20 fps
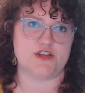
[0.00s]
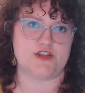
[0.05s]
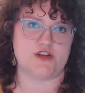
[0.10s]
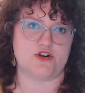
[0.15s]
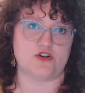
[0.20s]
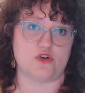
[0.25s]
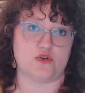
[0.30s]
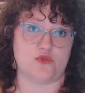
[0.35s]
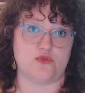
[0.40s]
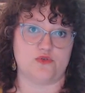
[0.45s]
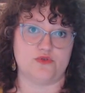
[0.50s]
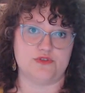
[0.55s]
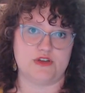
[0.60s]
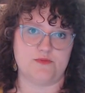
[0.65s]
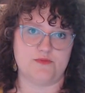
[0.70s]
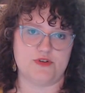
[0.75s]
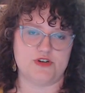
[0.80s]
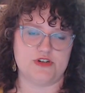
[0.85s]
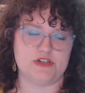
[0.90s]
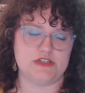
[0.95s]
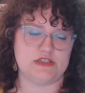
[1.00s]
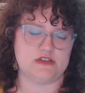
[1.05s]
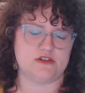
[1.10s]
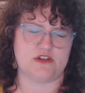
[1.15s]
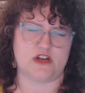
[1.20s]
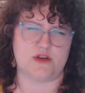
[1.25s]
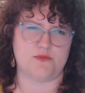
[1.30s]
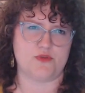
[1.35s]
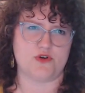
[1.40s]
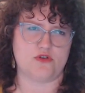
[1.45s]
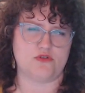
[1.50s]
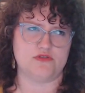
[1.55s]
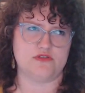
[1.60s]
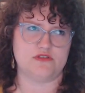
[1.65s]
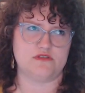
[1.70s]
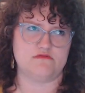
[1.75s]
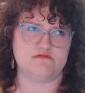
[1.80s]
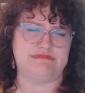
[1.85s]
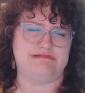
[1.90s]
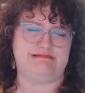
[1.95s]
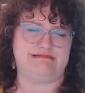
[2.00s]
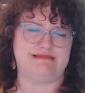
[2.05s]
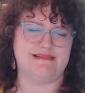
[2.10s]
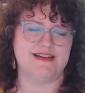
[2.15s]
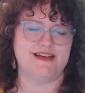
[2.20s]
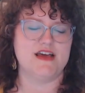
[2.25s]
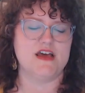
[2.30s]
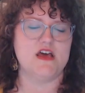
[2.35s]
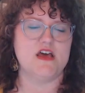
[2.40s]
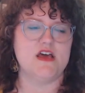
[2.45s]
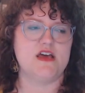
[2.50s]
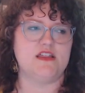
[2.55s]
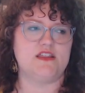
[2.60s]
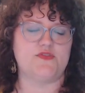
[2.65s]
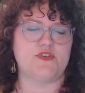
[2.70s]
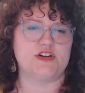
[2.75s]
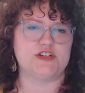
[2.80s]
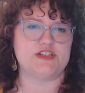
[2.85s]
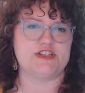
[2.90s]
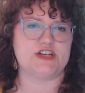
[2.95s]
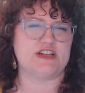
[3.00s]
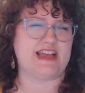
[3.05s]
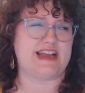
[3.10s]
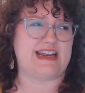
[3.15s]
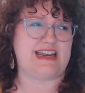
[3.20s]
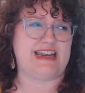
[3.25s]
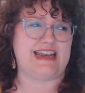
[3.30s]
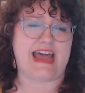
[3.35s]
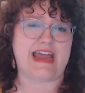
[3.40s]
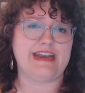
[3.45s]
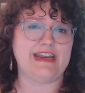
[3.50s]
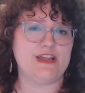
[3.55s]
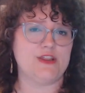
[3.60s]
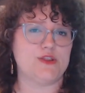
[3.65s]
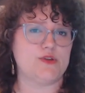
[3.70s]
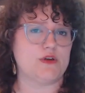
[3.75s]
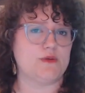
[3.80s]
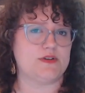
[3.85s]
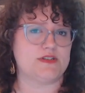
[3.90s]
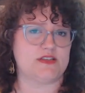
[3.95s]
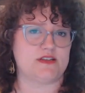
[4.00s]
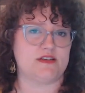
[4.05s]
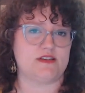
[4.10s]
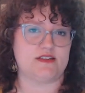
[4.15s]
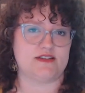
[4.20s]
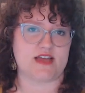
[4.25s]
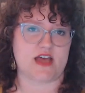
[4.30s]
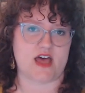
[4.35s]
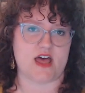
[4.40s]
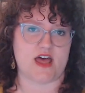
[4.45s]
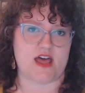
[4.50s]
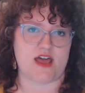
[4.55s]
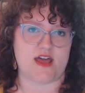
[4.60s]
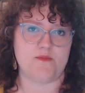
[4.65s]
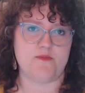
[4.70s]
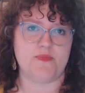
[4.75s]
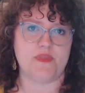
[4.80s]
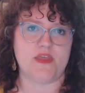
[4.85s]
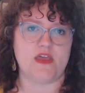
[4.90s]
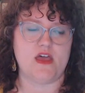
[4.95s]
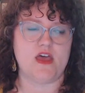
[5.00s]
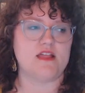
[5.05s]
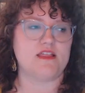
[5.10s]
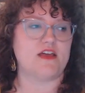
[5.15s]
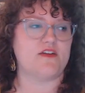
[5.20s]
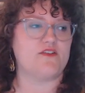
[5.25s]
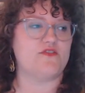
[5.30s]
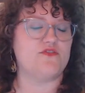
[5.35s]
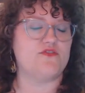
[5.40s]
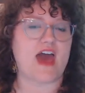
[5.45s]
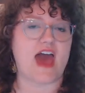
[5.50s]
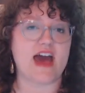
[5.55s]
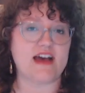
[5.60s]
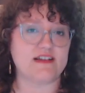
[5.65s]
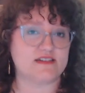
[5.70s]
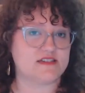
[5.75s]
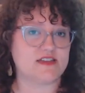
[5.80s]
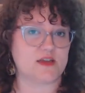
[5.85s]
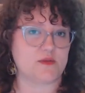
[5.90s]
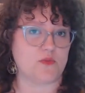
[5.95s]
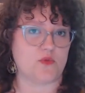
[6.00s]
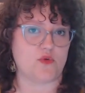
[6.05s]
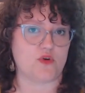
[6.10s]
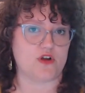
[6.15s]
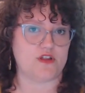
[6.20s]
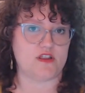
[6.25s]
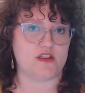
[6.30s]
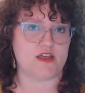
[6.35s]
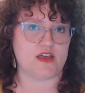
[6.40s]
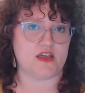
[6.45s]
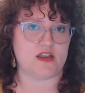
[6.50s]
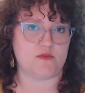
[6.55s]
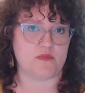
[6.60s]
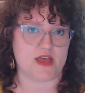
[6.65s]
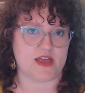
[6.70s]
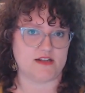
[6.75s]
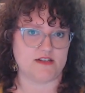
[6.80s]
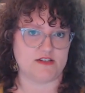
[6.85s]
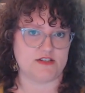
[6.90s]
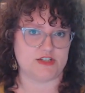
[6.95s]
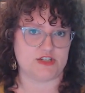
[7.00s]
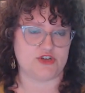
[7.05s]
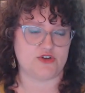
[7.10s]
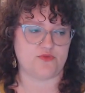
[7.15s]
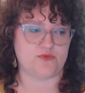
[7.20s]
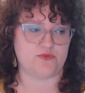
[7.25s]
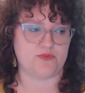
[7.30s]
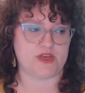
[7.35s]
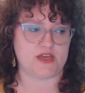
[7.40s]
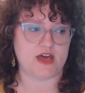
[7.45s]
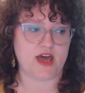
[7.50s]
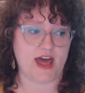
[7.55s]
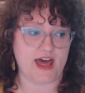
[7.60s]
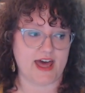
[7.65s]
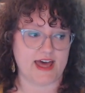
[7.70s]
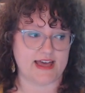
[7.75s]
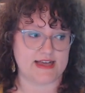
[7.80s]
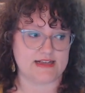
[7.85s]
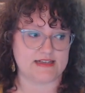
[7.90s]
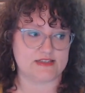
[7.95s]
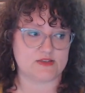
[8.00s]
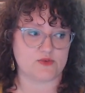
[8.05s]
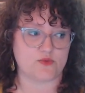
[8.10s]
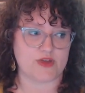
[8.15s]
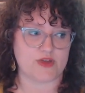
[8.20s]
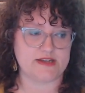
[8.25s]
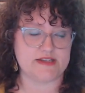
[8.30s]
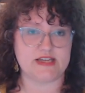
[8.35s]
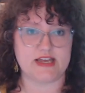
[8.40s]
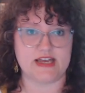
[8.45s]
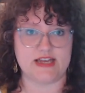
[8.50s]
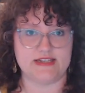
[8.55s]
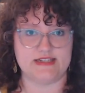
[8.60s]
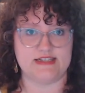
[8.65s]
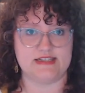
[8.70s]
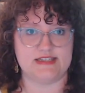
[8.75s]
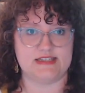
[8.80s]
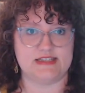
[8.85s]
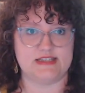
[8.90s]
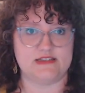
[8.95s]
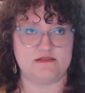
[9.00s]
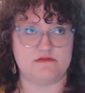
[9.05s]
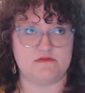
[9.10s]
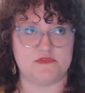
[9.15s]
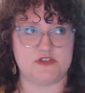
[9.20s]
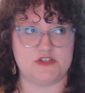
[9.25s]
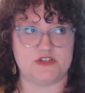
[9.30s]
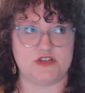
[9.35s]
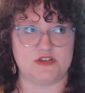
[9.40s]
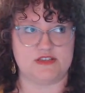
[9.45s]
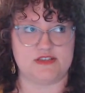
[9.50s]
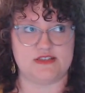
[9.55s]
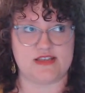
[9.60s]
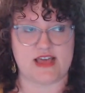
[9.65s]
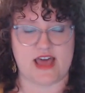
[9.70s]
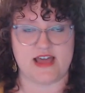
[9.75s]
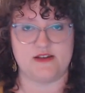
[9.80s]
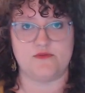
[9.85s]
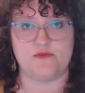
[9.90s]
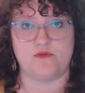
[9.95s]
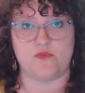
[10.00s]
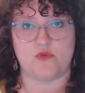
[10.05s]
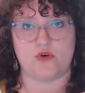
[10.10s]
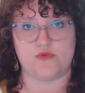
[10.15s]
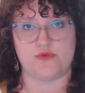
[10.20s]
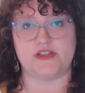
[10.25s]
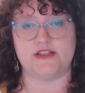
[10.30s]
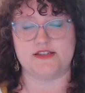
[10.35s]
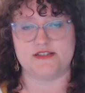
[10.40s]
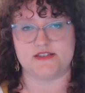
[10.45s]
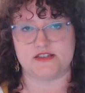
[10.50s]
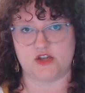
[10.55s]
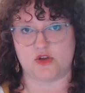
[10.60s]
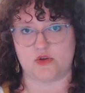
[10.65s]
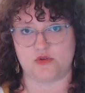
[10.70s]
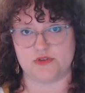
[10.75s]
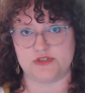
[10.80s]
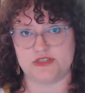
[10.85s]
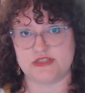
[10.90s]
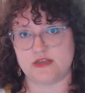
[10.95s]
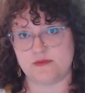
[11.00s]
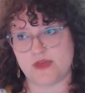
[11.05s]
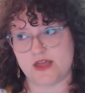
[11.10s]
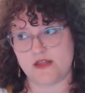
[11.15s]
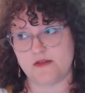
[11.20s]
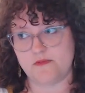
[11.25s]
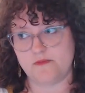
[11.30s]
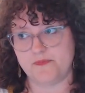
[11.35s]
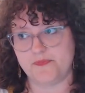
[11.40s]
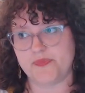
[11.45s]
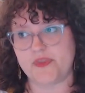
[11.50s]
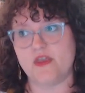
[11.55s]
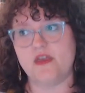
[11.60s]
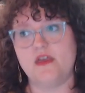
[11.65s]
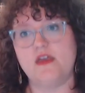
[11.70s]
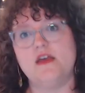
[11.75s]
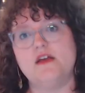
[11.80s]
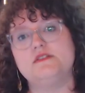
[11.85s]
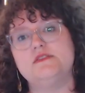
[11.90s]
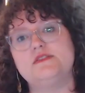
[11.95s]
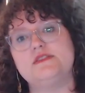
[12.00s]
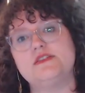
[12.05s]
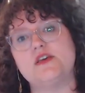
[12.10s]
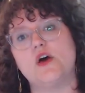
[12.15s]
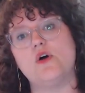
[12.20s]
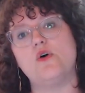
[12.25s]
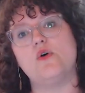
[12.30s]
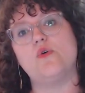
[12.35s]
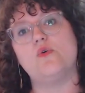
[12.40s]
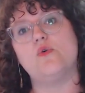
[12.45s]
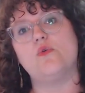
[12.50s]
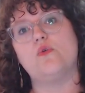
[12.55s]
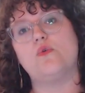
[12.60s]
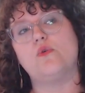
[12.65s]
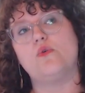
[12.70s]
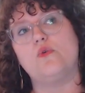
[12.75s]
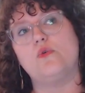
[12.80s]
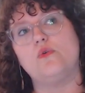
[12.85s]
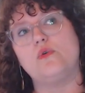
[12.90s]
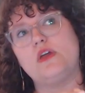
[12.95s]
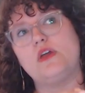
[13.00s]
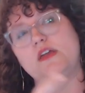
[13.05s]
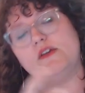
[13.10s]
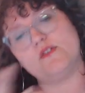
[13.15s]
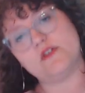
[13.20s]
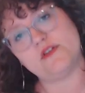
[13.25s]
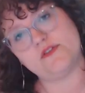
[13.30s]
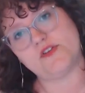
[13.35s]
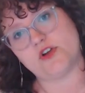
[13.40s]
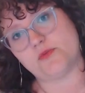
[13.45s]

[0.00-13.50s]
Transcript: their number goals in the first year, like 93% of the time, like vastly more than men do, because we tend to set more realistic goals than men. So even if you're